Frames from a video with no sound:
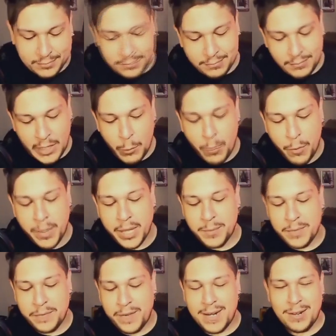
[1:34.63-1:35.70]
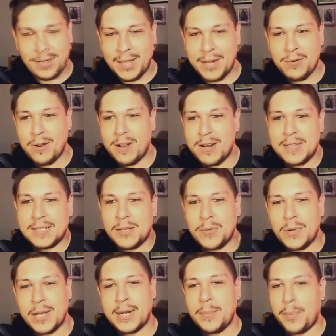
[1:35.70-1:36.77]
what we come to find out later on is someone
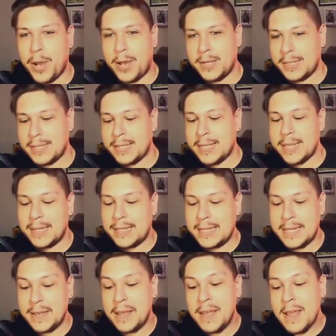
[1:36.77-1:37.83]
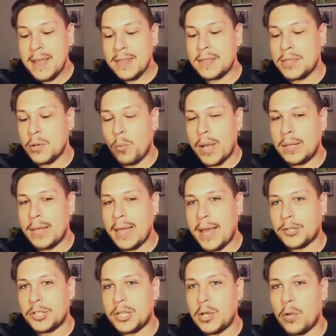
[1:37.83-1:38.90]
kind of posits the idea that the well
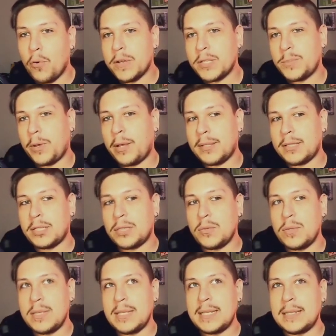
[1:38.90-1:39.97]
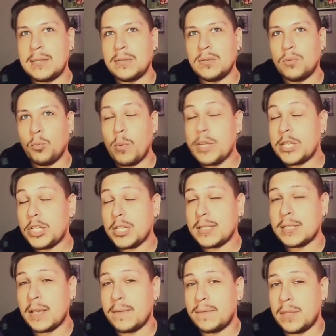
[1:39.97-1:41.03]
actually corresponds to the wishes
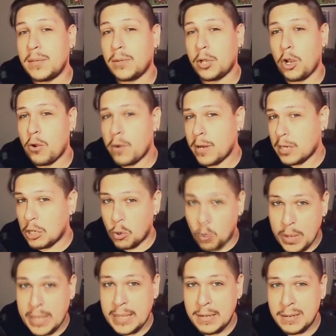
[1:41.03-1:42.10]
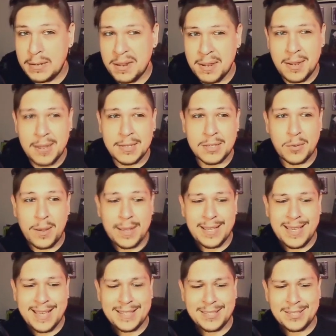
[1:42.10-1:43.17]
of the current queen so i
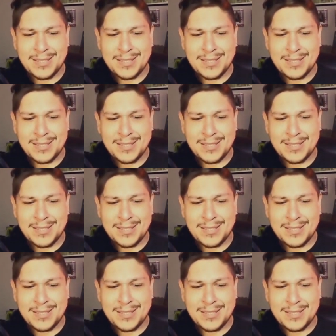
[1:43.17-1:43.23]
guess